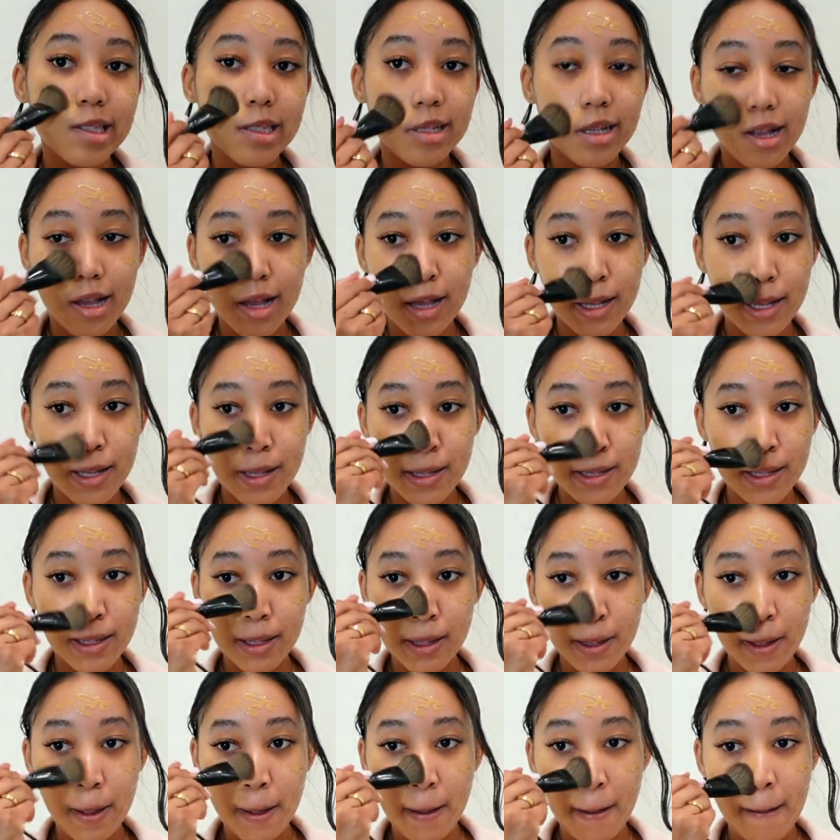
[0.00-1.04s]

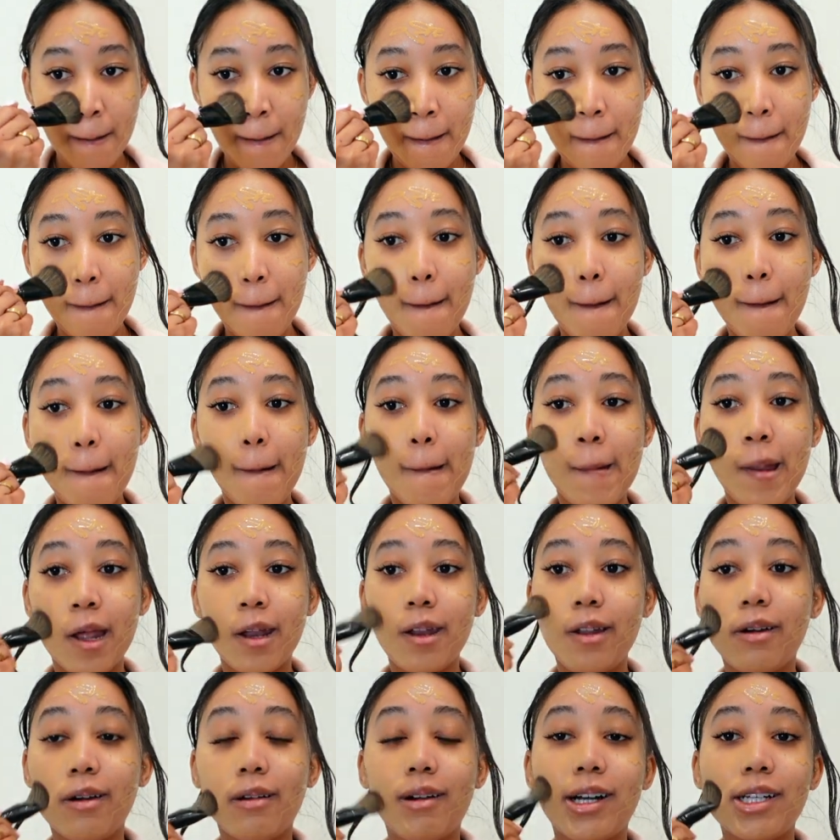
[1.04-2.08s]
TikTok. Y'all
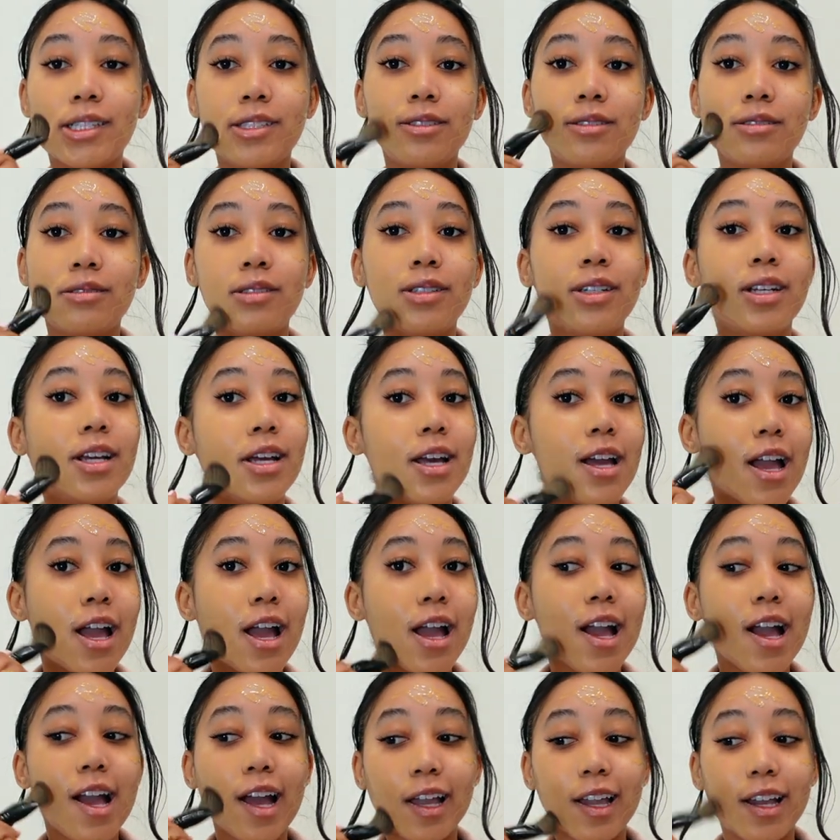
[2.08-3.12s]
know how I do.
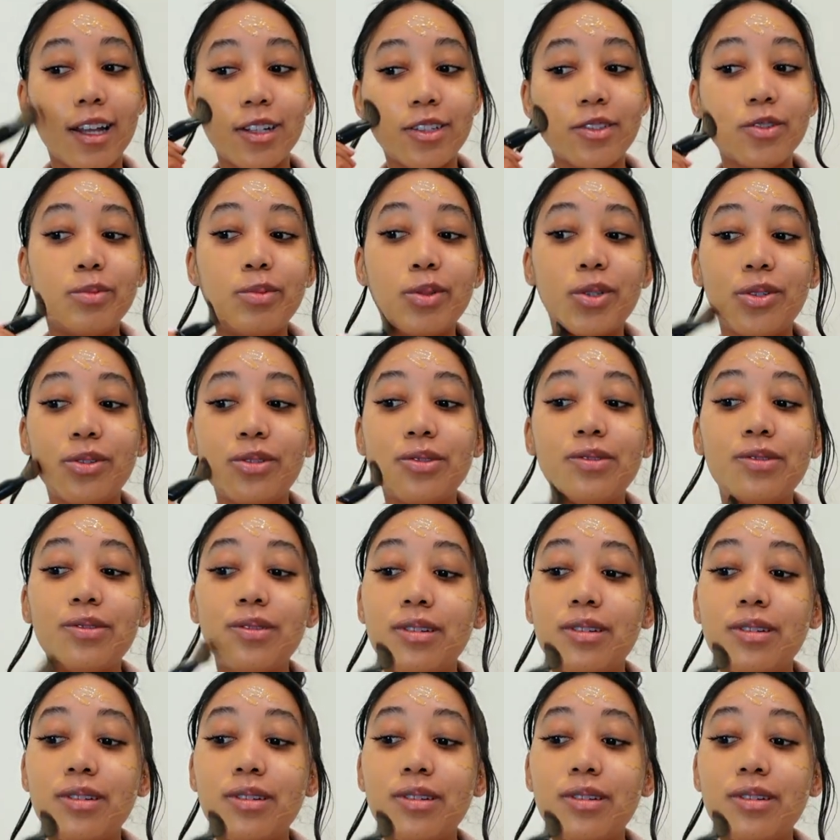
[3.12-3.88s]
I gotta do both.